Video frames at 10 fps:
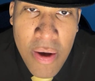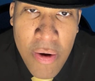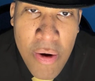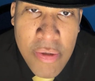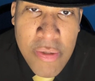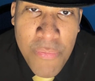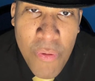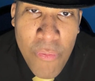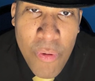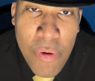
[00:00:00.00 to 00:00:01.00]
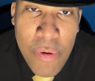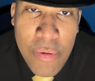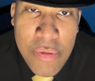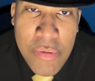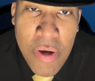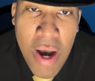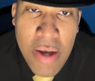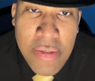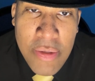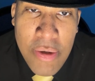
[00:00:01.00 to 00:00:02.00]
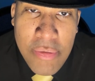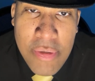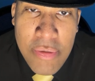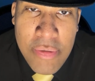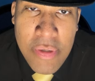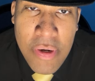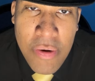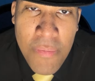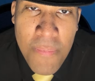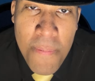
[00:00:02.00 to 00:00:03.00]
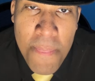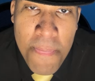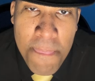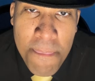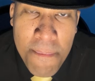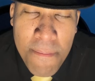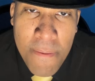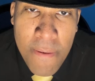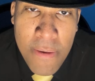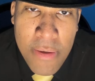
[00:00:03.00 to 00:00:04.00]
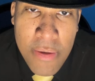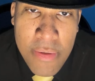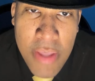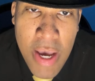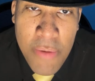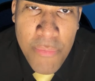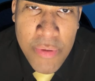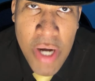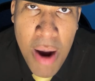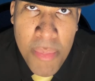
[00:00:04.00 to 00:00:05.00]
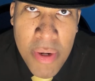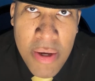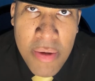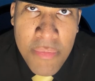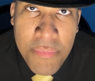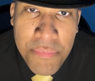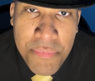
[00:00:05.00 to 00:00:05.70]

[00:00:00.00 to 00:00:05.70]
Christopher Rouge, salute to you, sir. Thank you for chiming in.